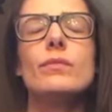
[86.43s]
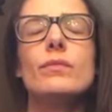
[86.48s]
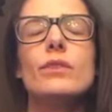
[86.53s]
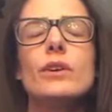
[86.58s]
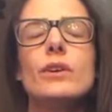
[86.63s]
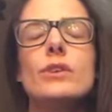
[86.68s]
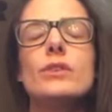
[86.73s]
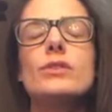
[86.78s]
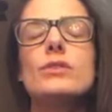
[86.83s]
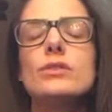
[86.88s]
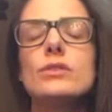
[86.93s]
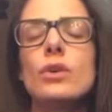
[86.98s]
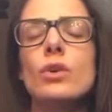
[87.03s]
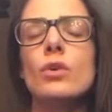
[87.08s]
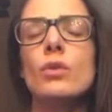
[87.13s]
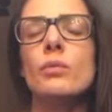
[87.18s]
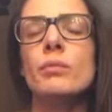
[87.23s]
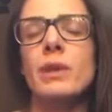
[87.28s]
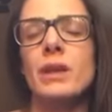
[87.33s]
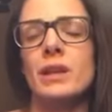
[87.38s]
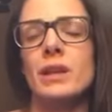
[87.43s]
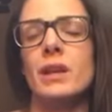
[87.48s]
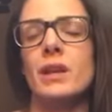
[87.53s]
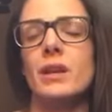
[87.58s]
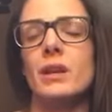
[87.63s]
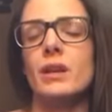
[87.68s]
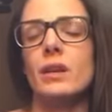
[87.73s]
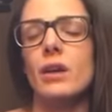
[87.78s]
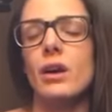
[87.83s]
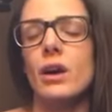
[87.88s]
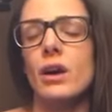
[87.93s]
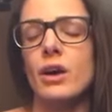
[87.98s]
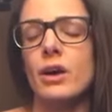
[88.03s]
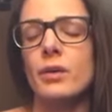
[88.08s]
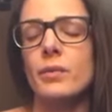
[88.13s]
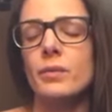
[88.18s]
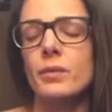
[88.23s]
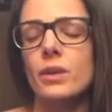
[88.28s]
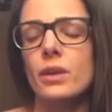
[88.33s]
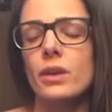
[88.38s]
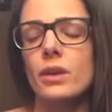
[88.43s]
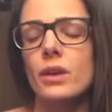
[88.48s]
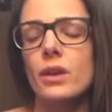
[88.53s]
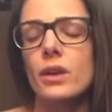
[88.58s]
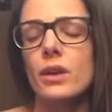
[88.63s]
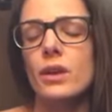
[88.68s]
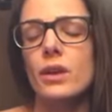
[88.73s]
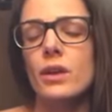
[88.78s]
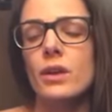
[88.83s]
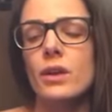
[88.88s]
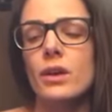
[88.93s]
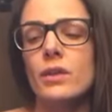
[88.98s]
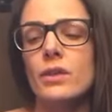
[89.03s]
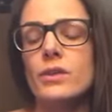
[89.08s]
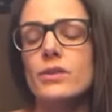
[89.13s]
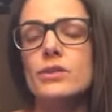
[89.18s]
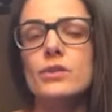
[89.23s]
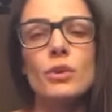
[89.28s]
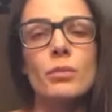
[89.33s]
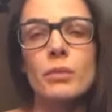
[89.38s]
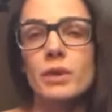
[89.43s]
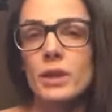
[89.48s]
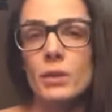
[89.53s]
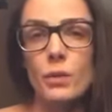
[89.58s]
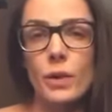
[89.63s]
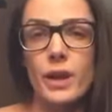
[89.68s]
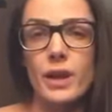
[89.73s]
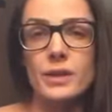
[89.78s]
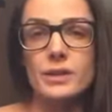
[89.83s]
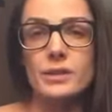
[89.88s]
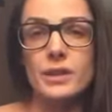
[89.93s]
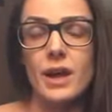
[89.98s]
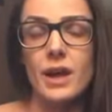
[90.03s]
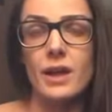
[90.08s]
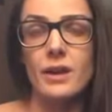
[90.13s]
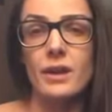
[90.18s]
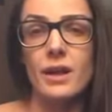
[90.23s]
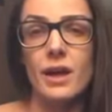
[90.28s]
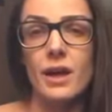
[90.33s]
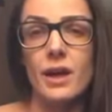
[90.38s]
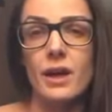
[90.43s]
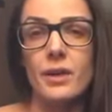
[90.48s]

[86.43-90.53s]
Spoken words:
there's so many ways that